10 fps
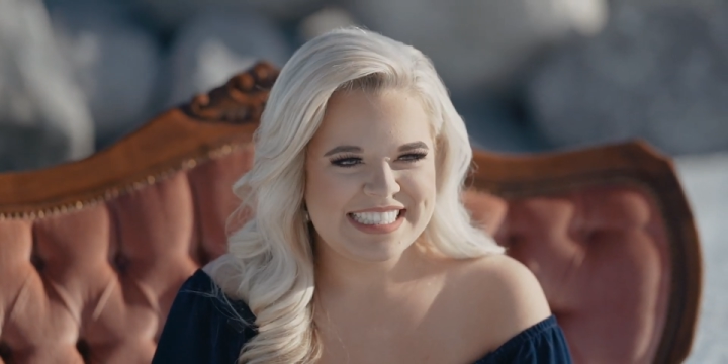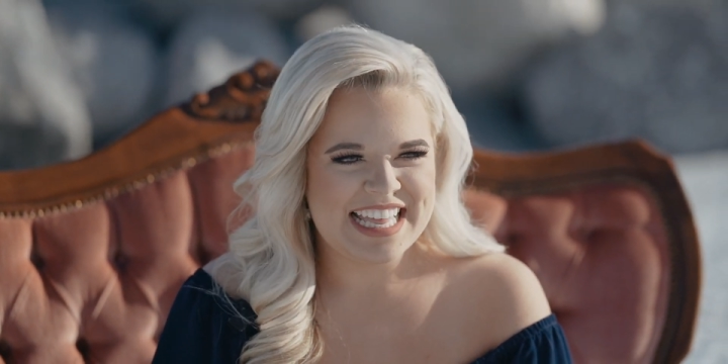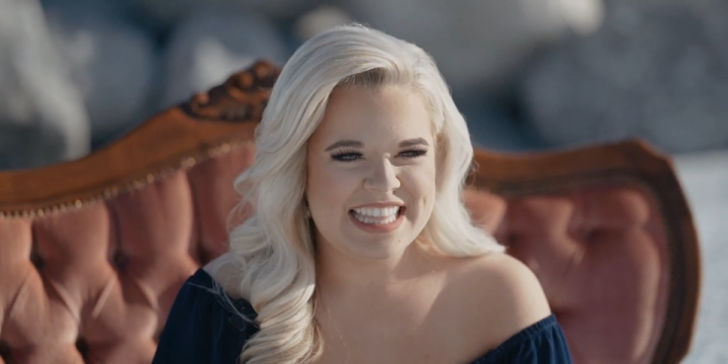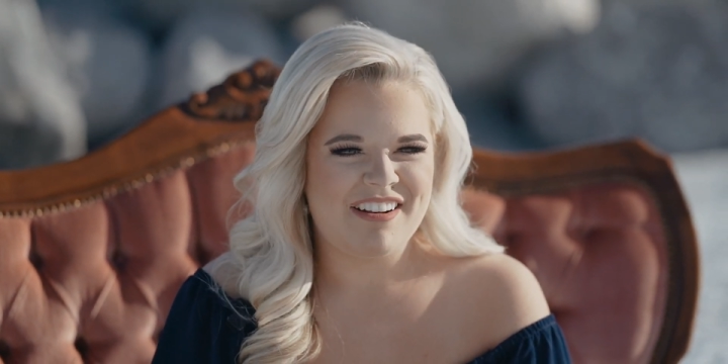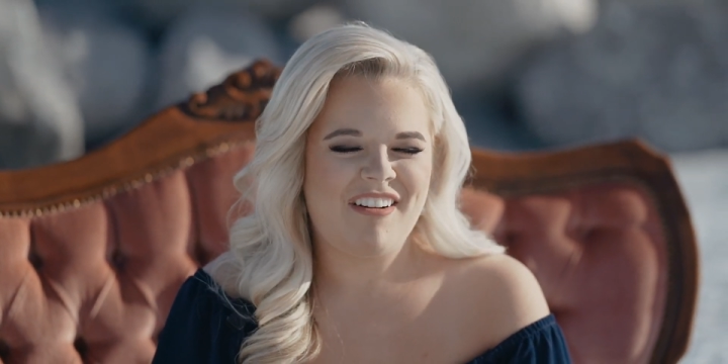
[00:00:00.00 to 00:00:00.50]

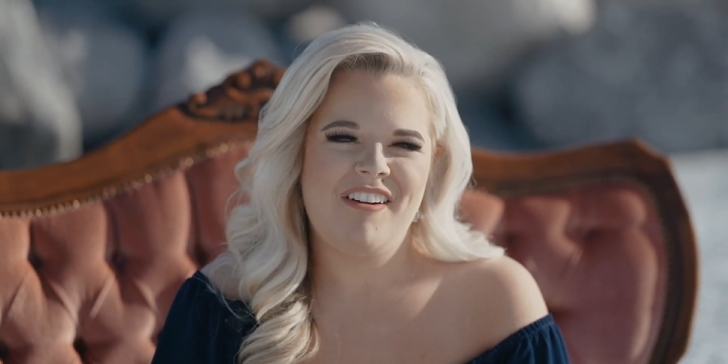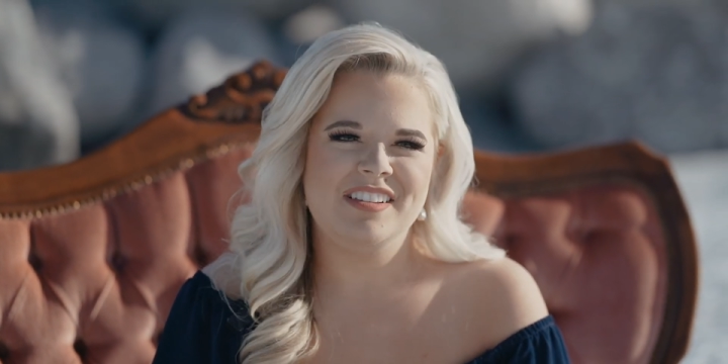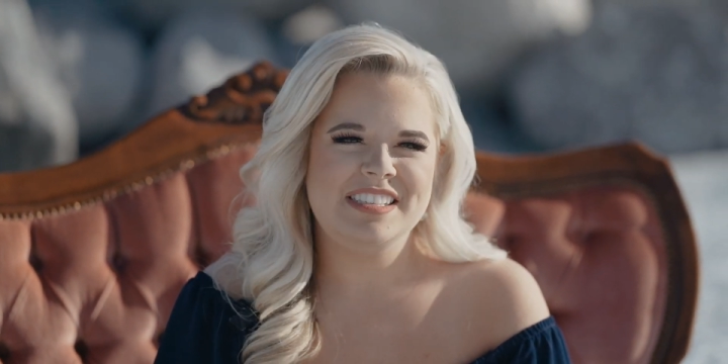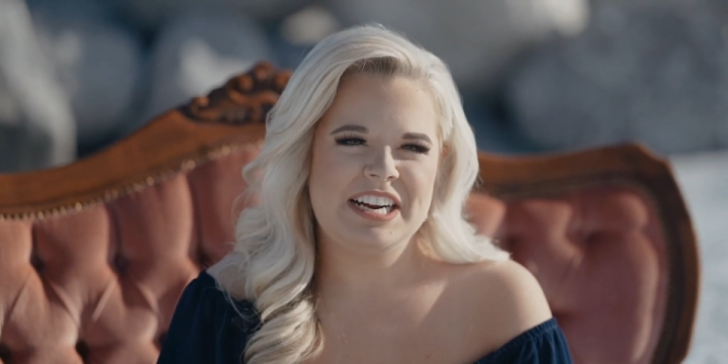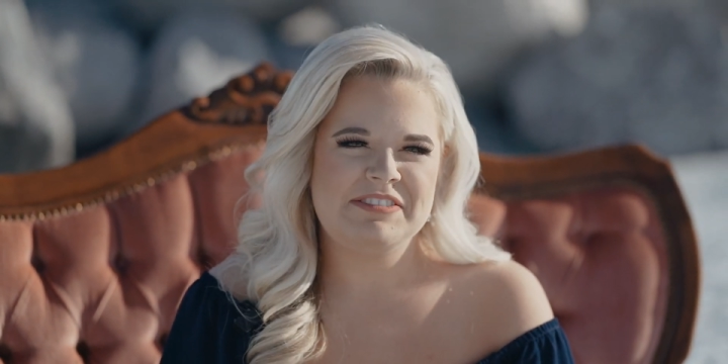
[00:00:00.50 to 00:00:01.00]
and then our whole
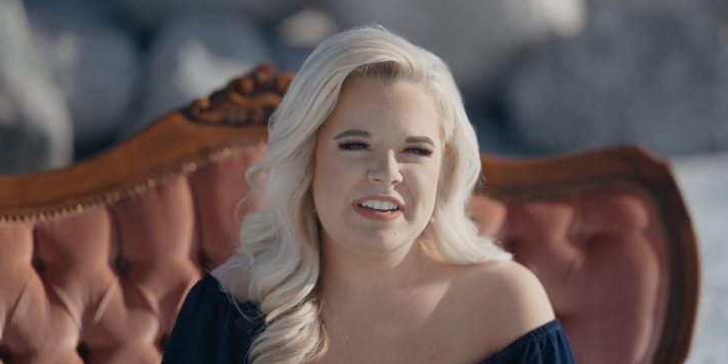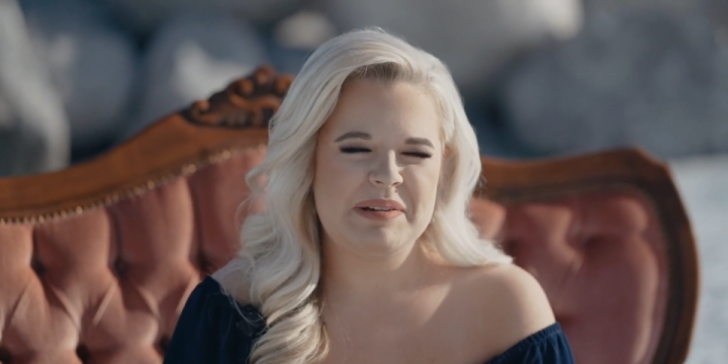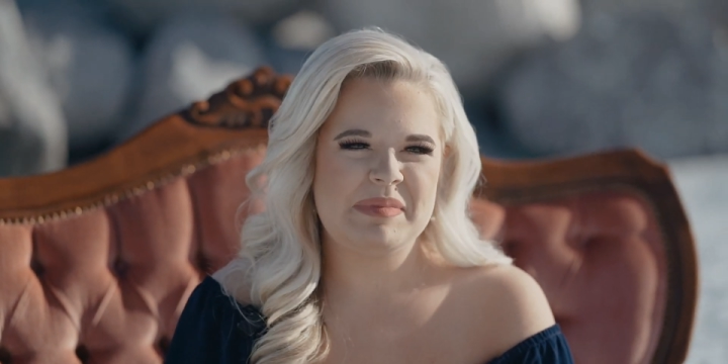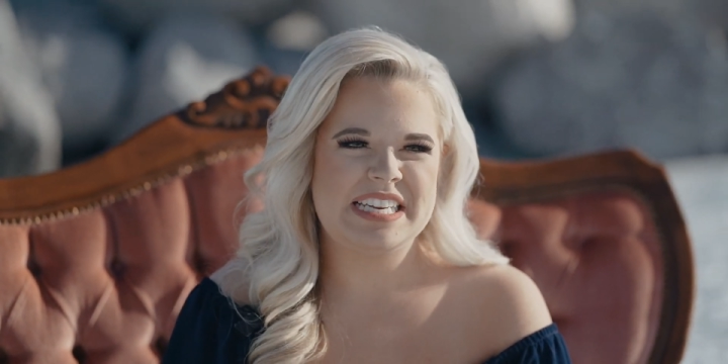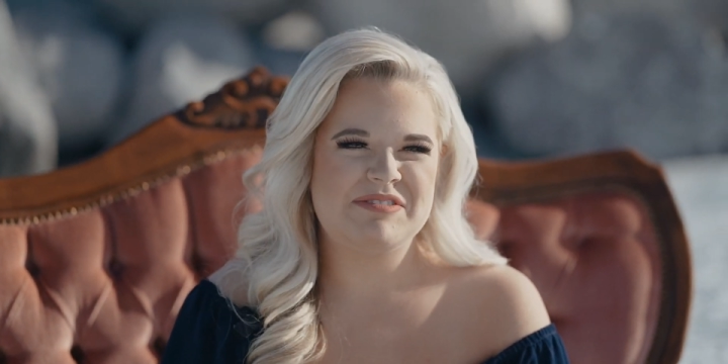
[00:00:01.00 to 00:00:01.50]
entire
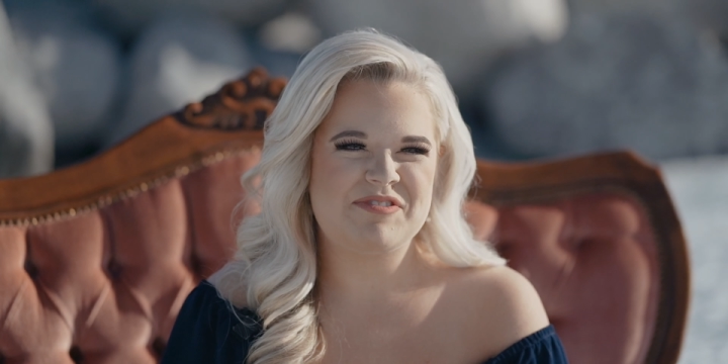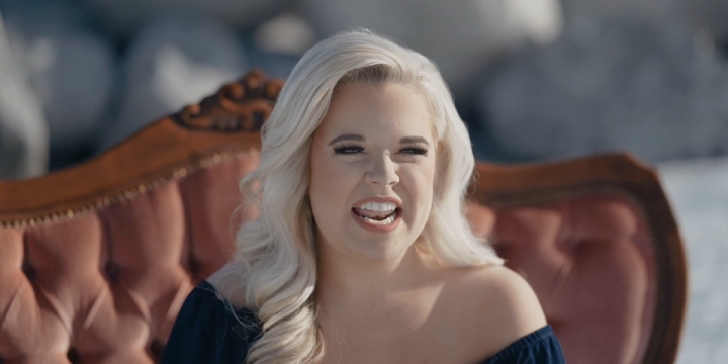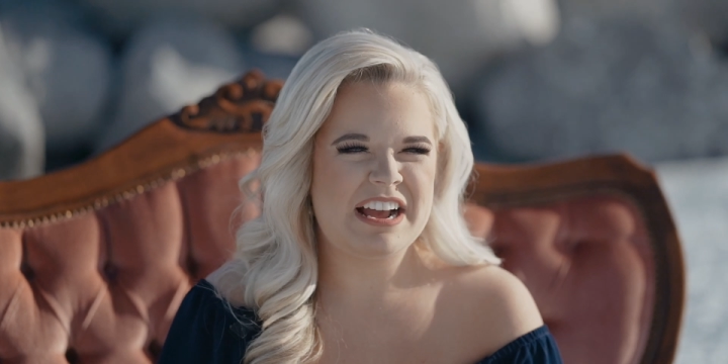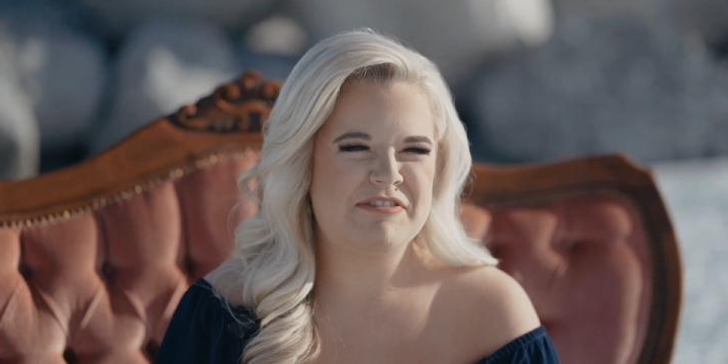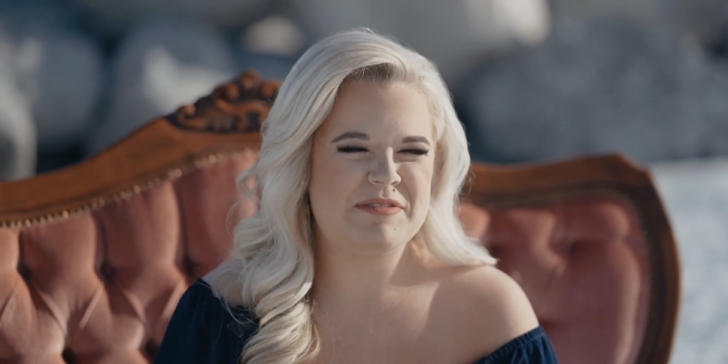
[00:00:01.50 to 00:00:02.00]
family ran
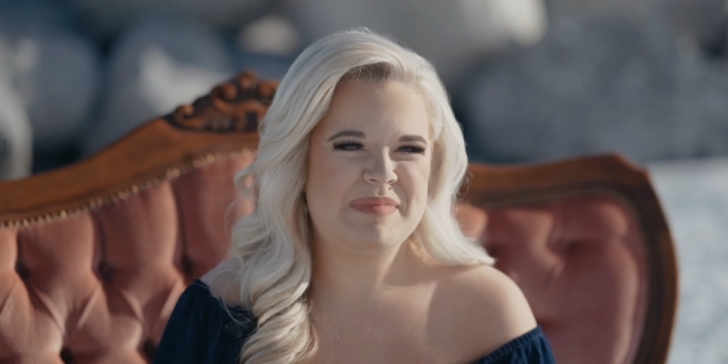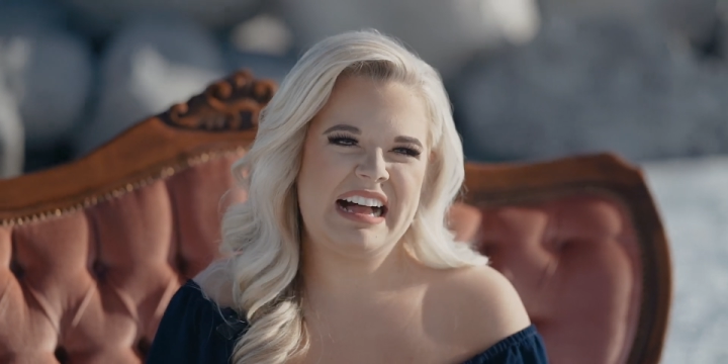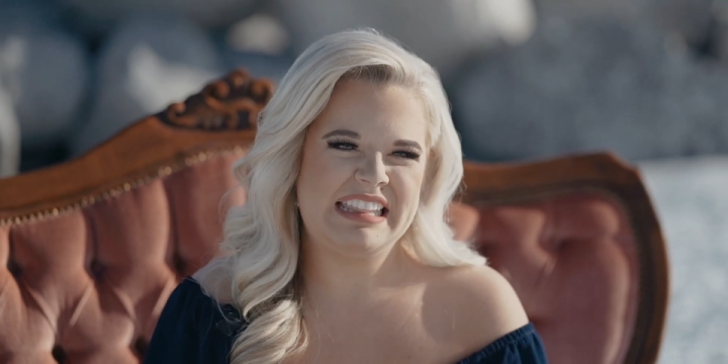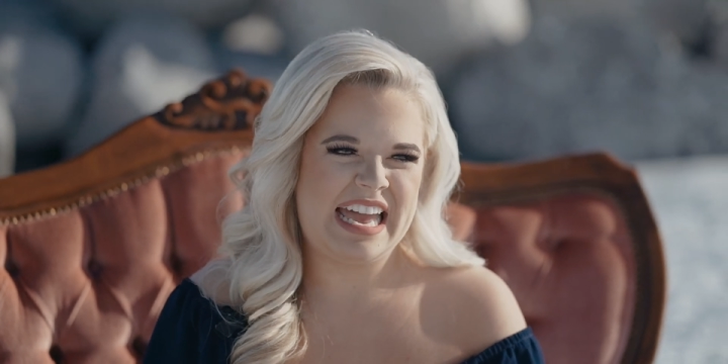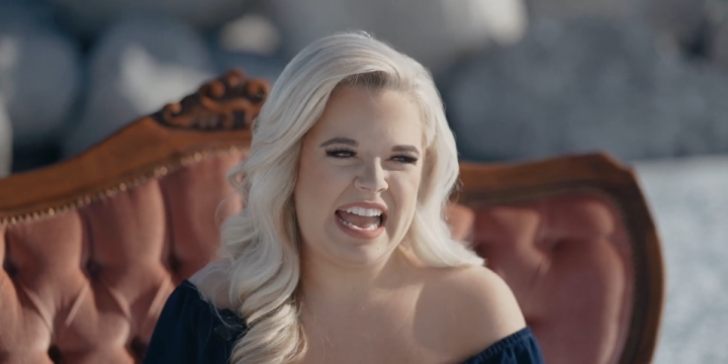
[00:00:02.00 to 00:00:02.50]
out from
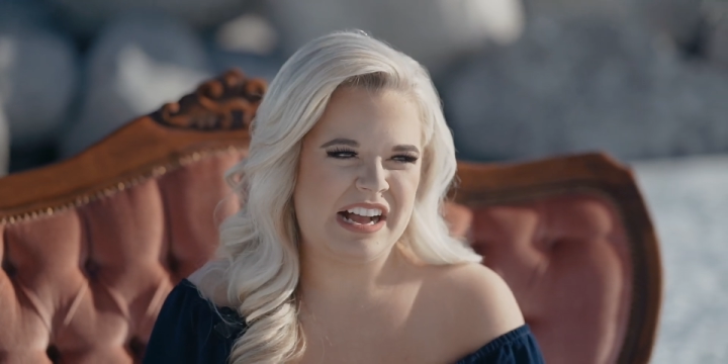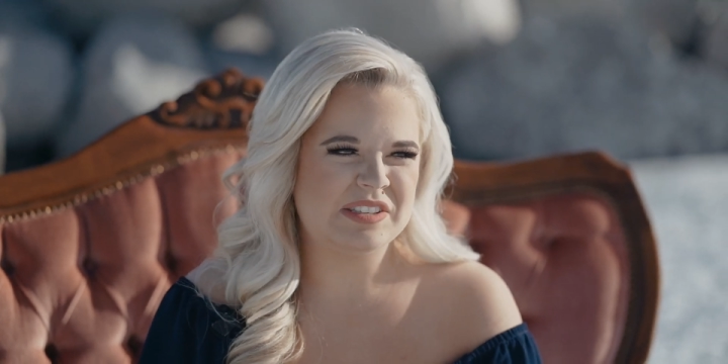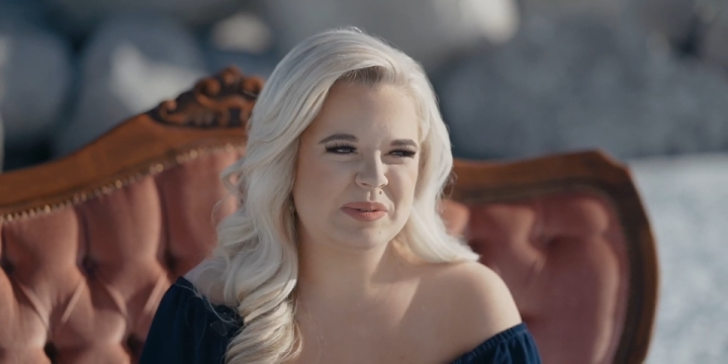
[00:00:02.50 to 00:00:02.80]
behind the house,